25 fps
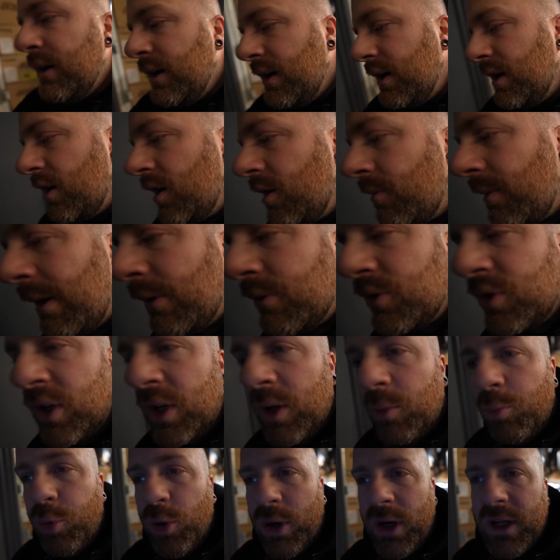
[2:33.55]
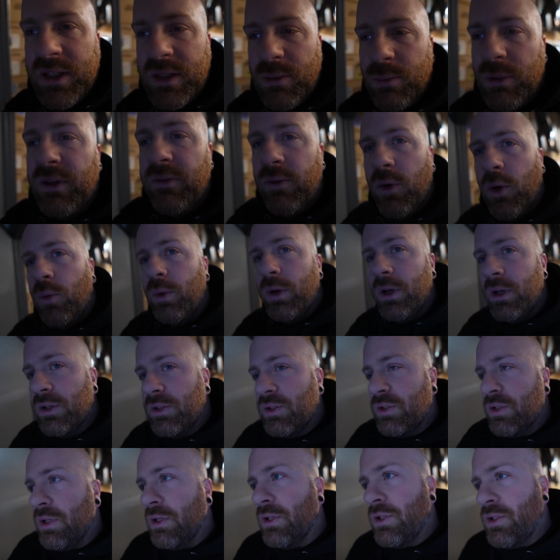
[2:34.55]
I was gonna put on some Evo
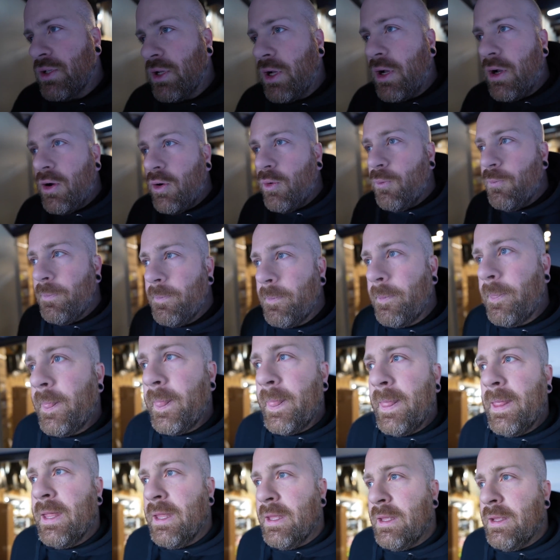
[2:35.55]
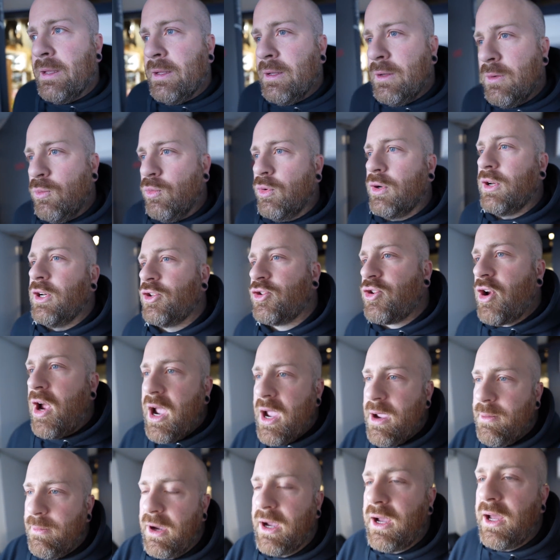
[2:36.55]
wheels, so we're gonna
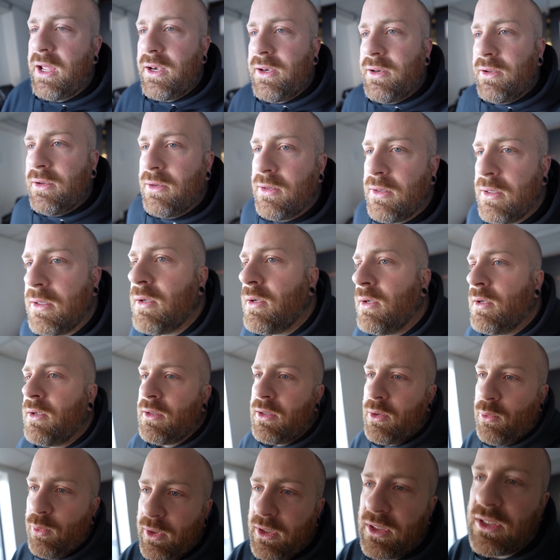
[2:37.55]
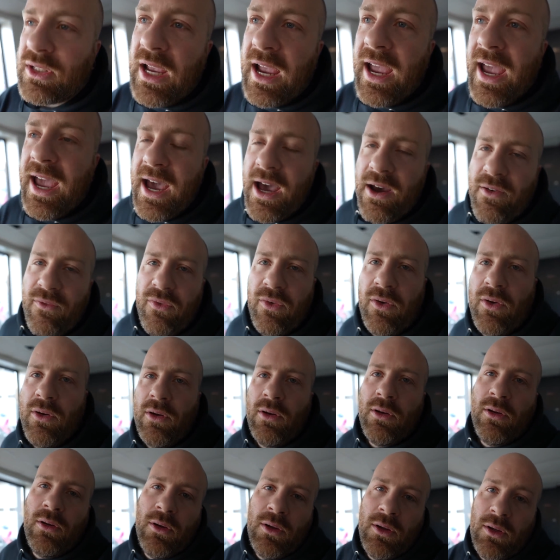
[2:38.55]
try them on the wheels I have.
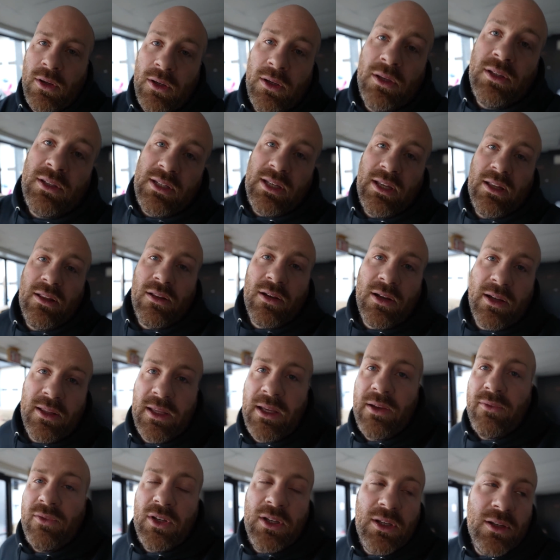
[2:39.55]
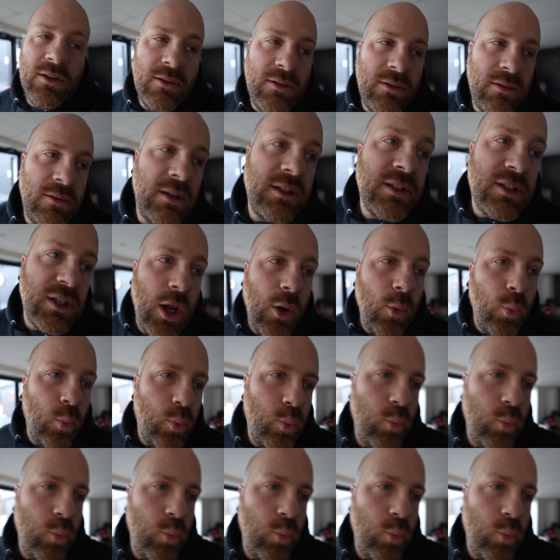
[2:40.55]
See how they look on the FD. Let's go.